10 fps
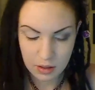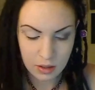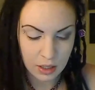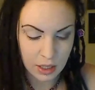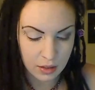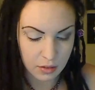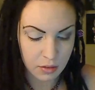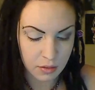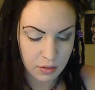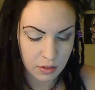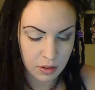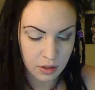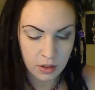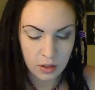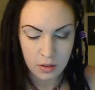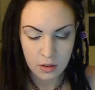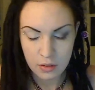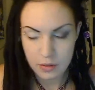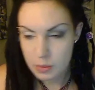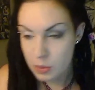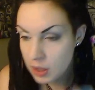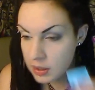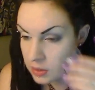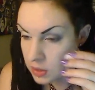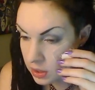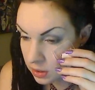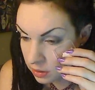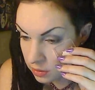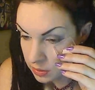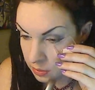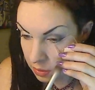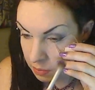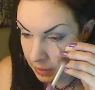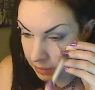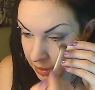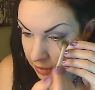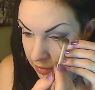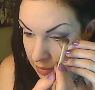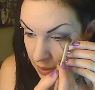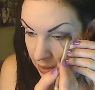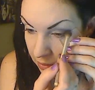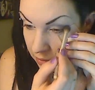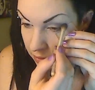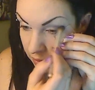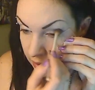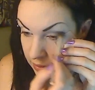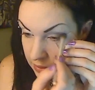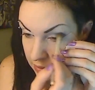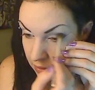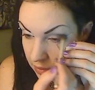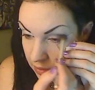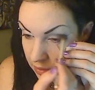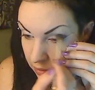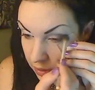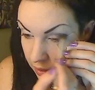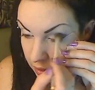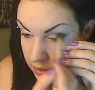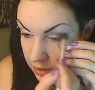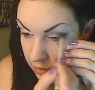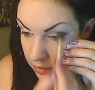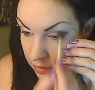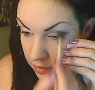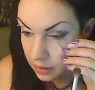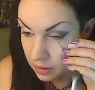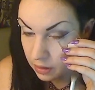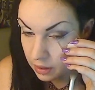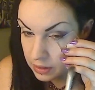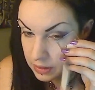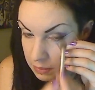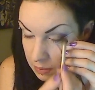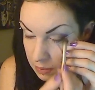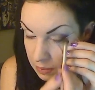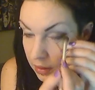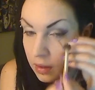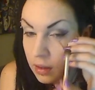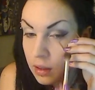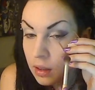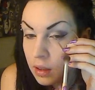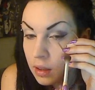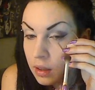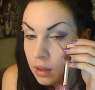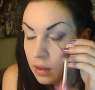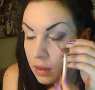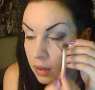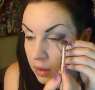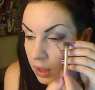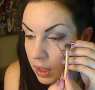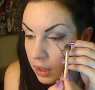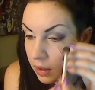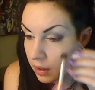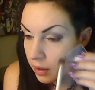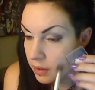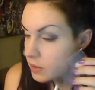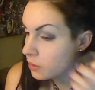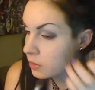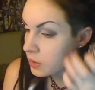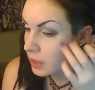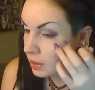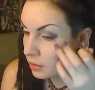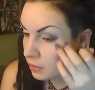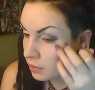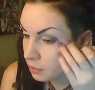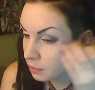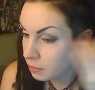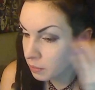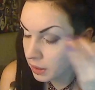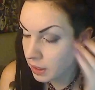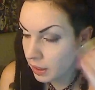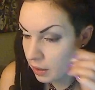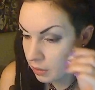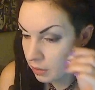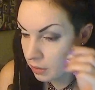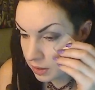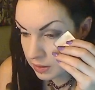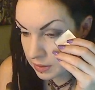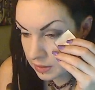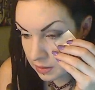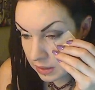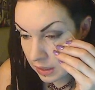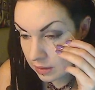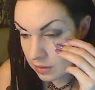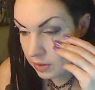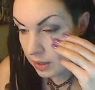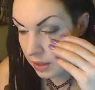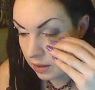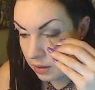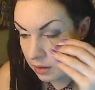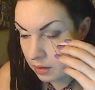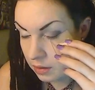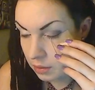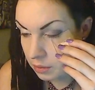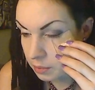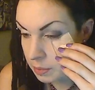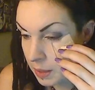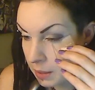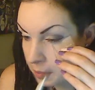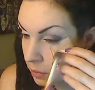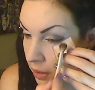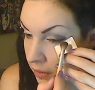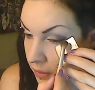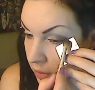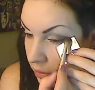And for smoky eyes, I usually use a good pigment to make it last. Good eyeshadow. So there, I just blend it. And also to get it from bleeding out, I just take the tray or paper, whatever.